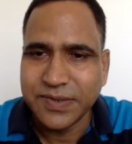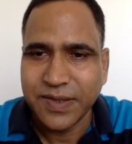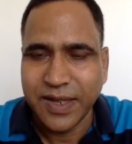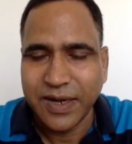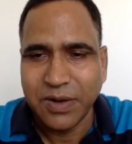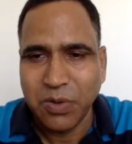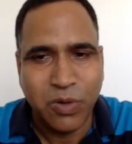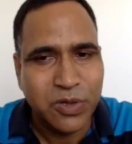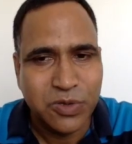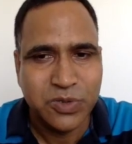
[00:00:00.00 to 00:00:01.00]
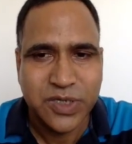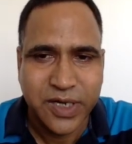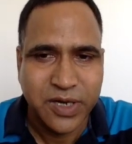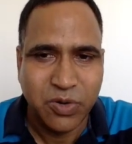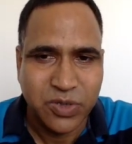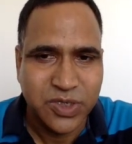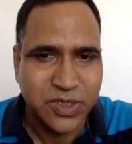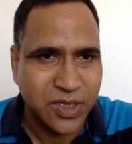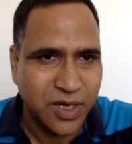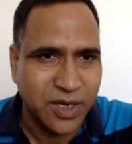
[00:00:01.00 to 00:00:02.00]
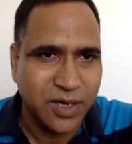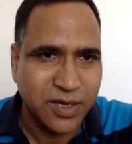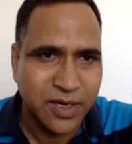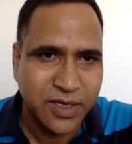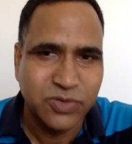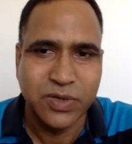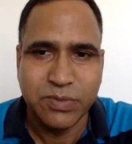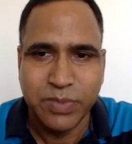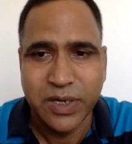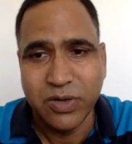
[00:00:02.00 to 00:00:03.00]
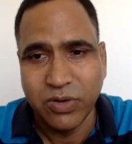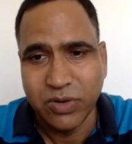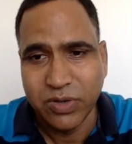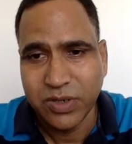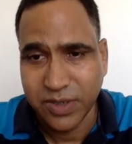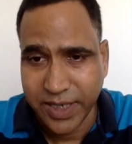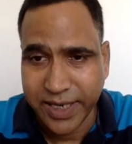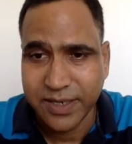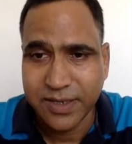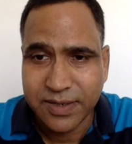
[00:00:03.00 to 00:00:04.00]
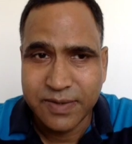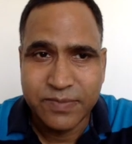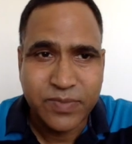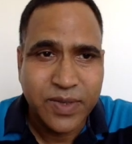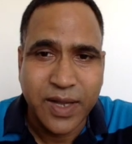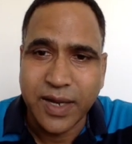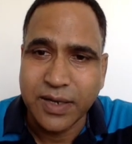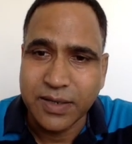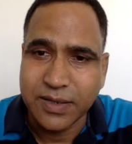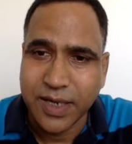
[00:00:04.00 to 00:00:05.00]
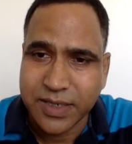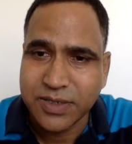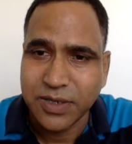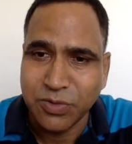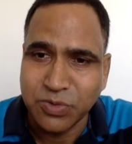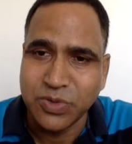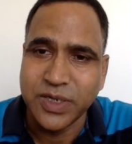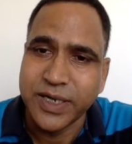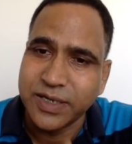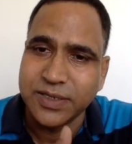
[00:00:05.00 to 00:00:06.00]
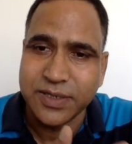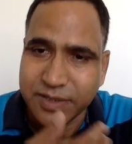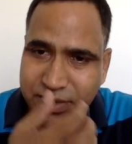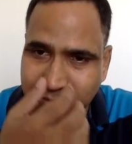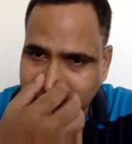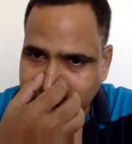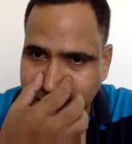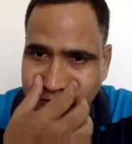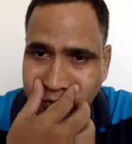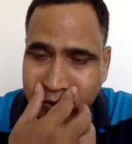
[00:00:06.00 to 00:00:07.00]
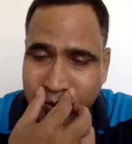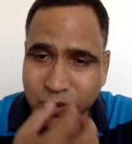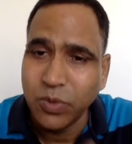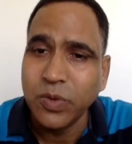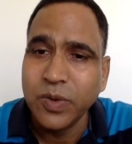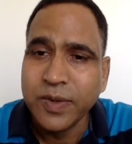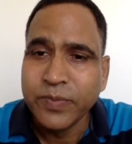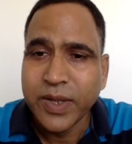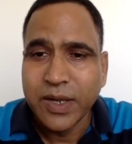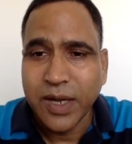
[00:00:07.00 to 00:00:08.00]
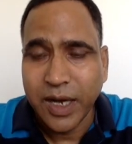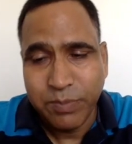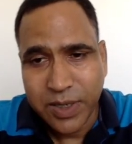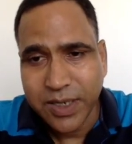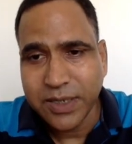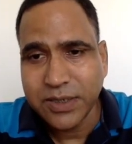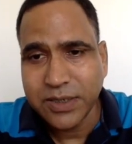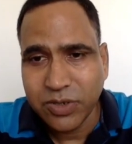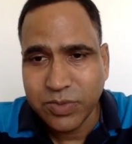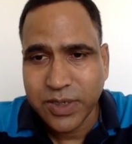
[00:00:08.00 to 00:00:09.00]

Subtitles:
and all those technologies are actually built on that, and that's how the data center demand is going to go. Application of the